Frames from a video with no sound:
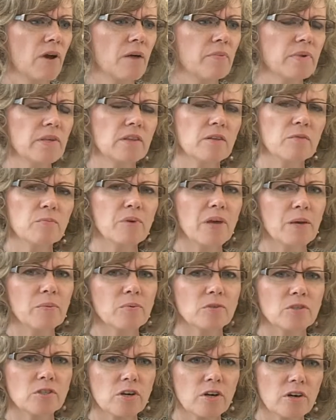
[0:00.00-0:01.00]
grabbing the
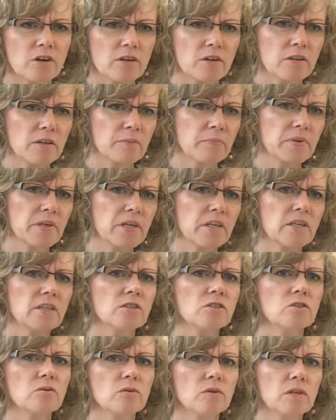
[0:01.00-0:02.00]
paper chart, clipping
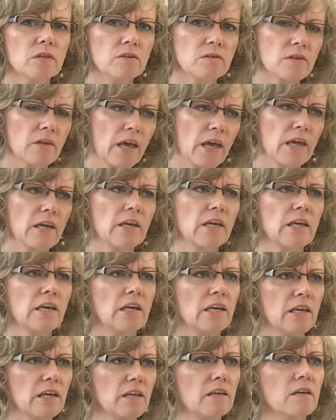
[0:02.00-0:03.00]
it to it, scanning
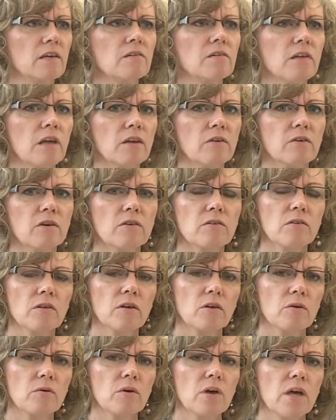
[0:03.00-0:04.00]
it in, etc.
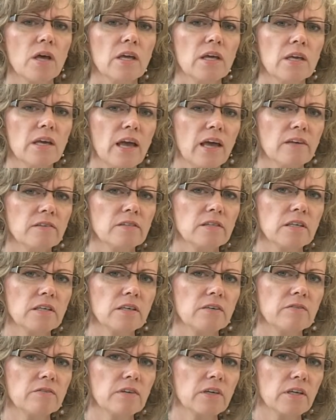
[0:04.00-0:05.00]
So it has
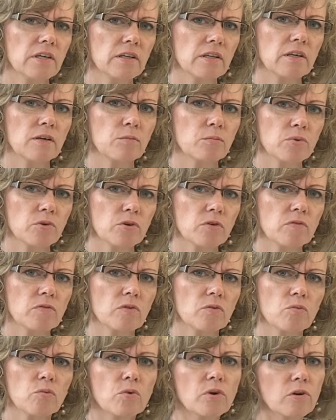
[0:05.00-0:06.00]
significantly
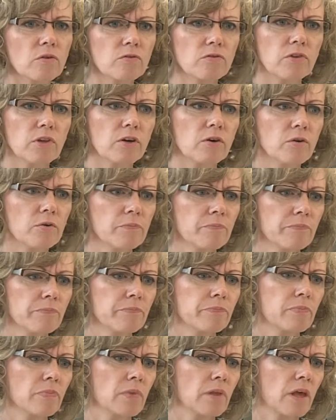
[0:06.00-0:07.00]
improved the workflow,
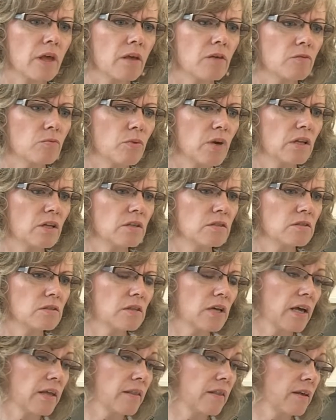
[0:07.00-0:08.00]
as well
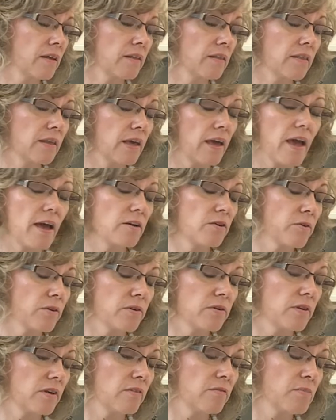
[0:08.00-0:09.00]
as, I think, the
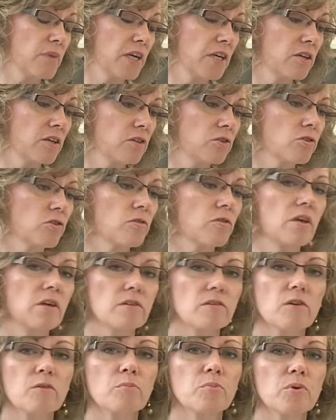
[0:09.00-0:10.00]
accuracy of making sure
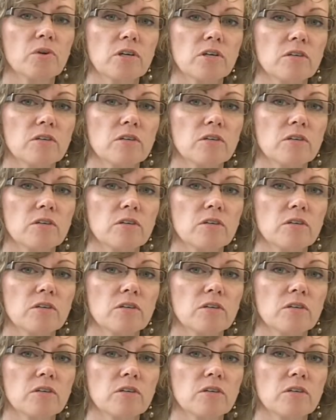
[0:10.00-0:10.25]
things are